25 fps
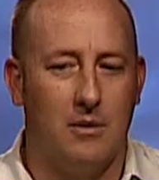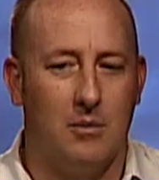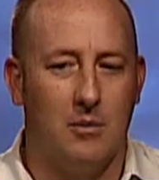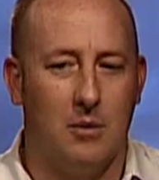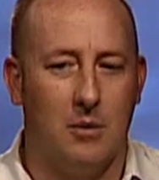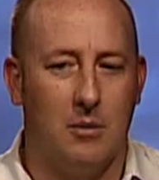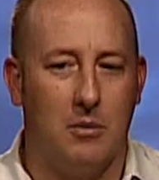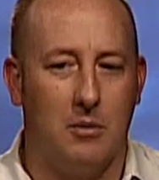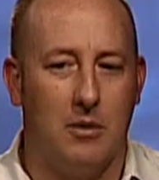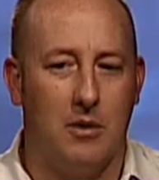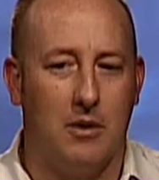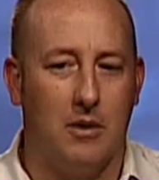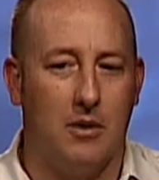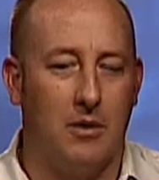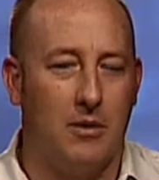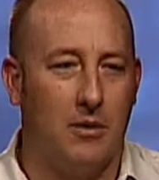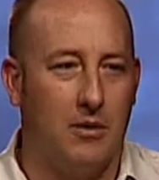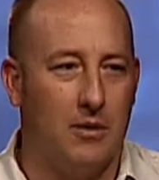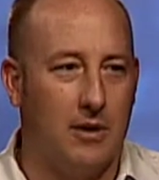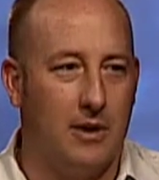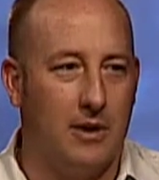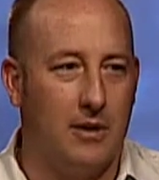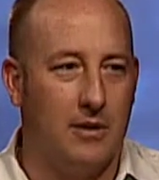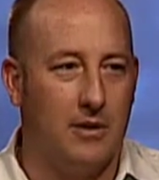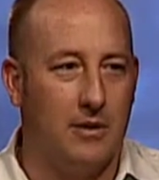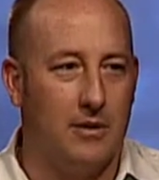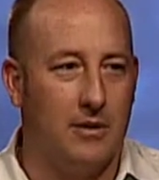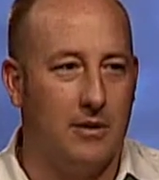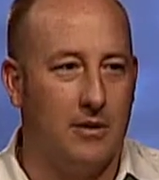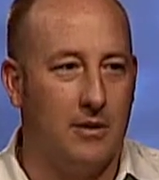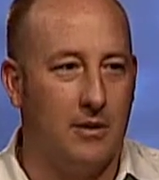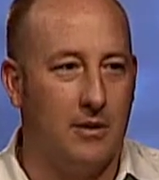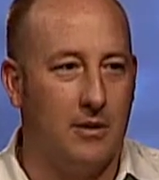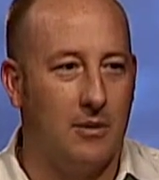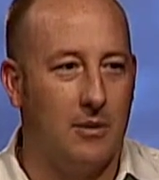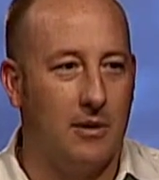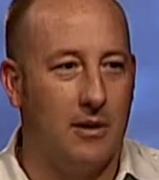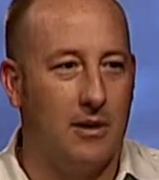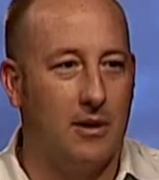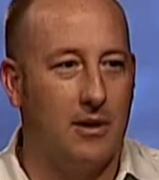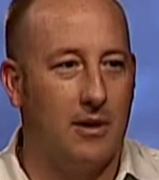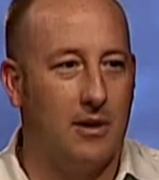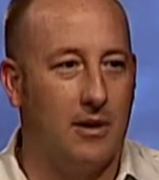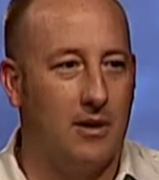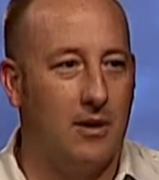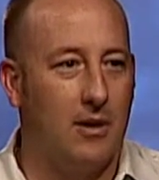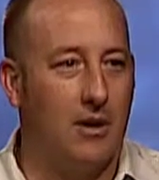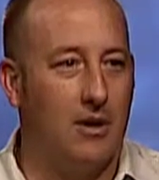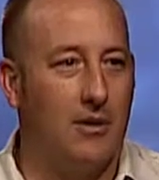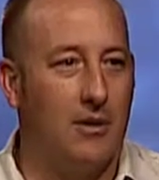we were the 13th distillery
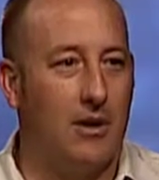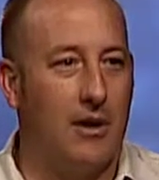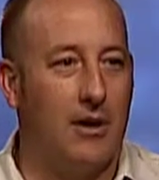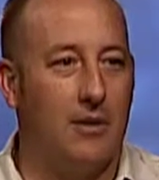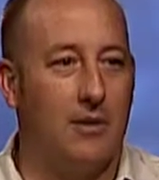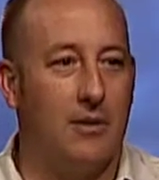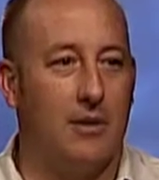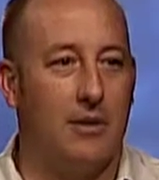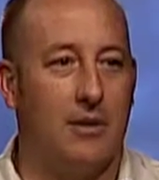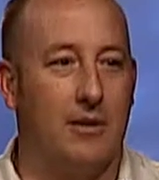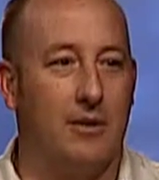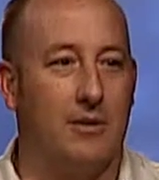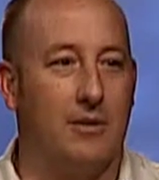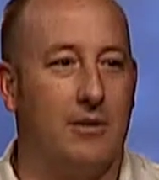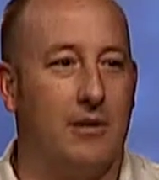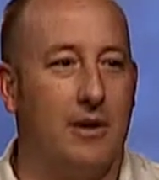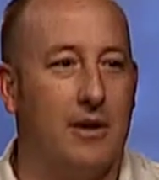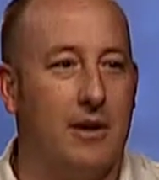in Colorado, and